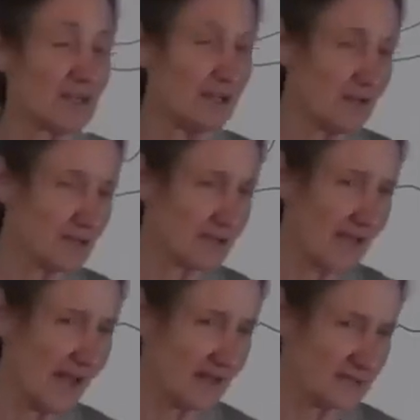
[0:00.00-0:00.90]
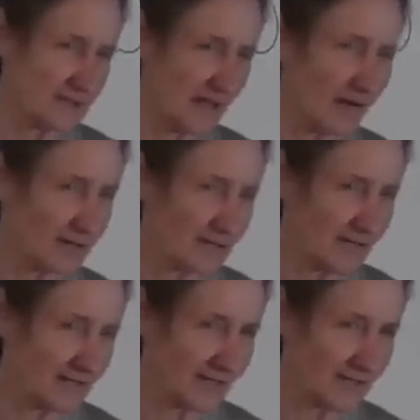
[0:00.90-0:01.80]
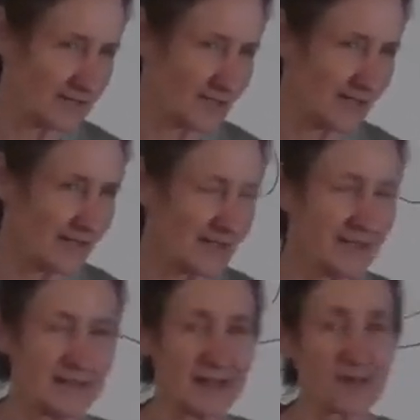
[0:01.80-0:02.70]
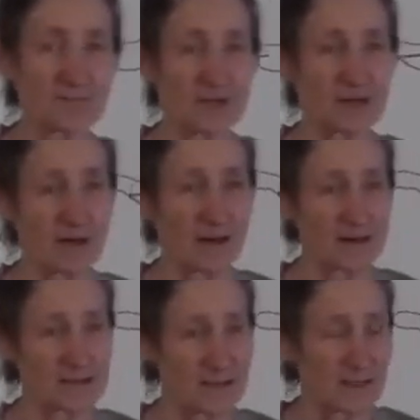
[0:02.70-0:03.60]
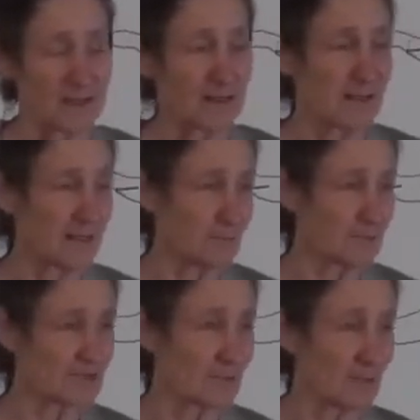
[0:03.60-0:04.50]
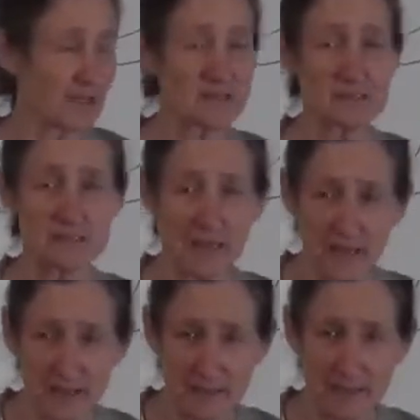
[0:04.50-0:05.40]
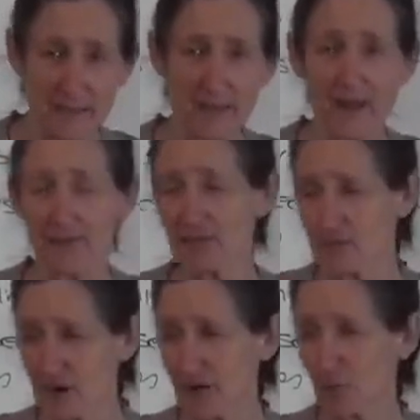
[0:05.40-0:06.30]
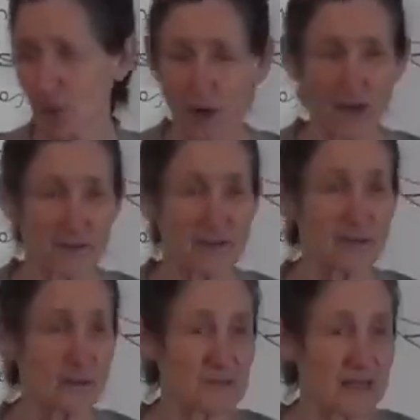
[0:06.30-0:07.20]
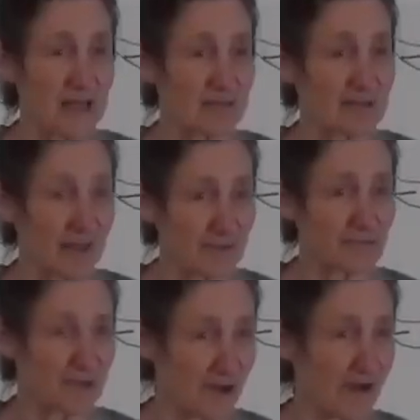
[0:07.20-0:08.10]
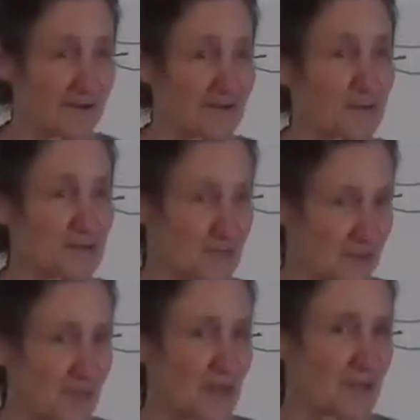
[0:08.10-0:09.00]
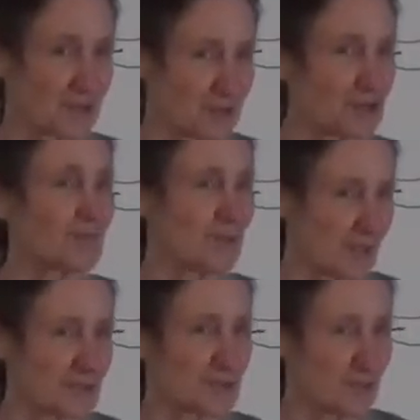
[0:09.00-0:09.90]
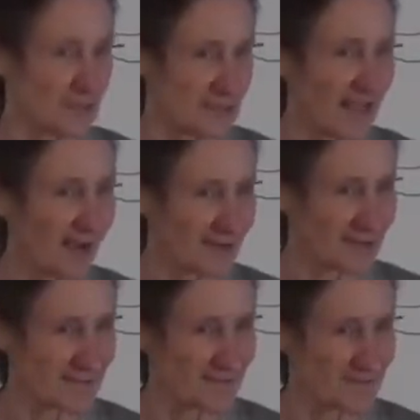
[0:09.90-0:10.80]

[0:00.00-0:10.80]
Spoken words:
he heard the acid alkaline lecture, he then realized it was the big steak and the red wine that he was having every night that was contributing to his gout.